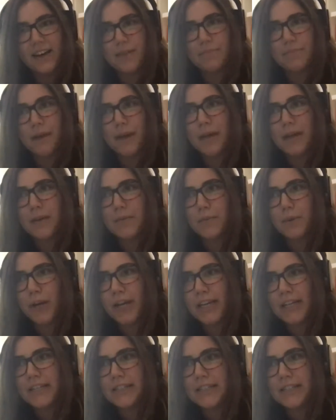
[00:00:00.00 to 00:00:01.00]
My
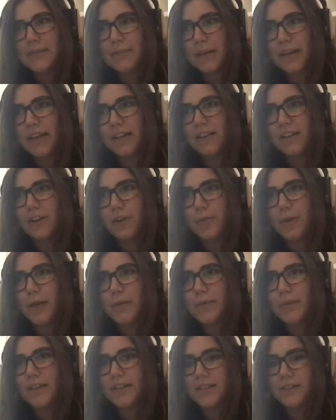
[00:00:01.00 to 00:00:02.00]
brain is spinning a little bit
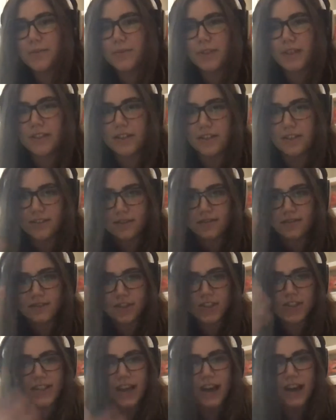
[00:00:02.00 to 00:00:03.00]
because we
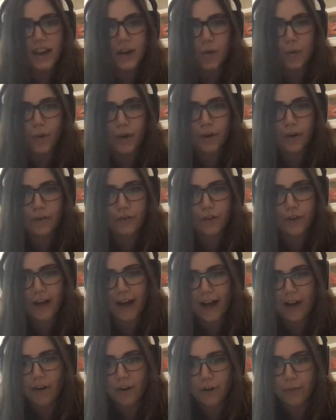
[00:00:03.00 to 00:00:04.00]
just had a wonderful
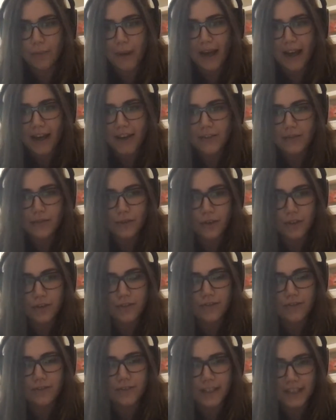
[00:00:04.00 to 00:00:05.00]
hour packed full
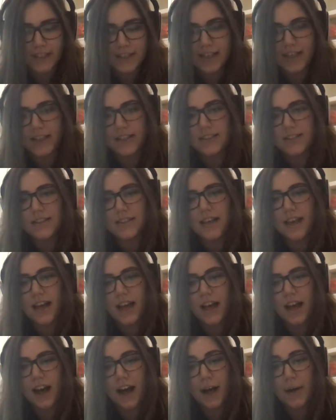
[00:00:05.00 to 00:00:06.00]
of insights.
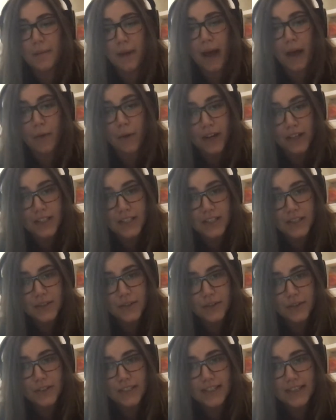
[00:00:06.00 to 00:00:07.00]
I want
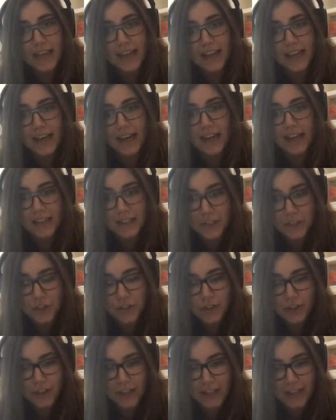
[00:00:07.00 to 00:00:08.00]
to say an
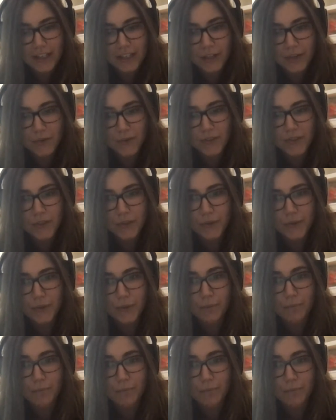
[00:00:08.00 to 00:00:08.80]
additional thank you to